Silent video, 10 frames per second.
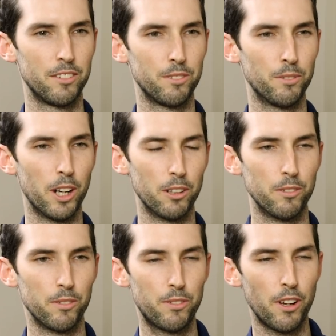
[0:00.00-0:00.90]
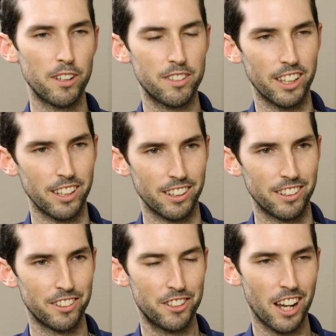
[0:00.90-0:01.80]
Well, firstly,
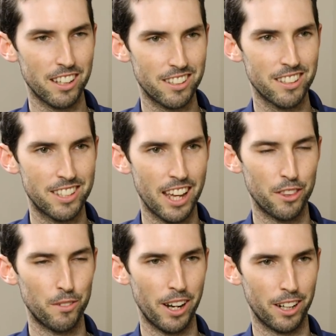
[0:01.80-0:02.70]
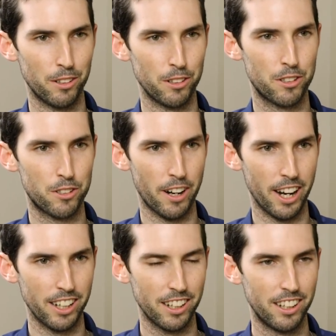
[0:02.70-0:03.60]
just to set the record
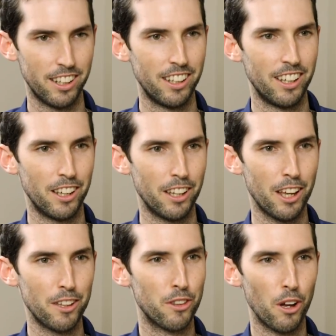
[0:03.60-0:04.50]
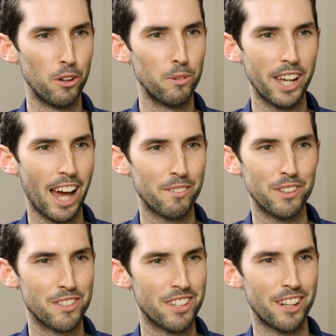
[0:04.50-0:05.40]
straight, as though we
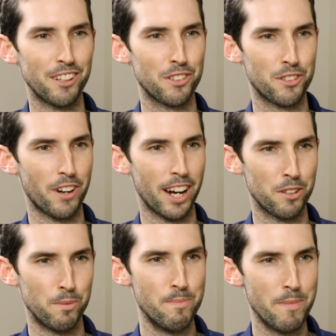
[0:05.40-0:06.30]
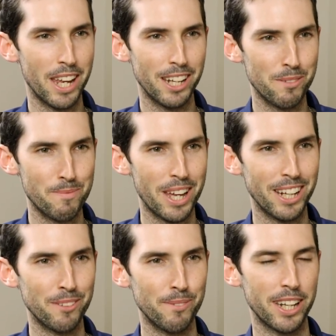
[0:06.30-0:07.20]
haven't set it straight many,
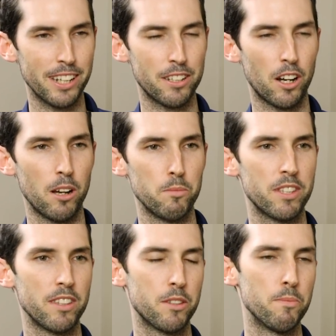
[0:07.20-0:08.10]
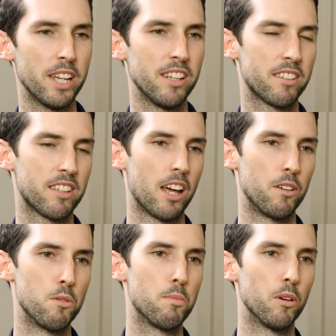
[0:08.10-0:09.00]
many, many times since the media
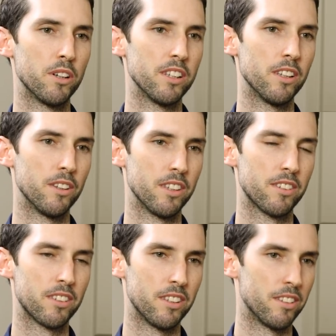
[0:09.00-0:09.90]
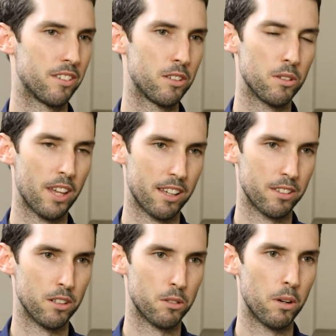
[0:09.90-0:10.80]
started reporting on this in two
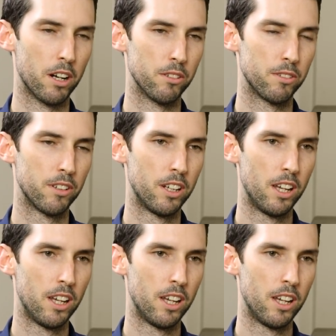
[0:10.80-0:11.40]
thousand twelve.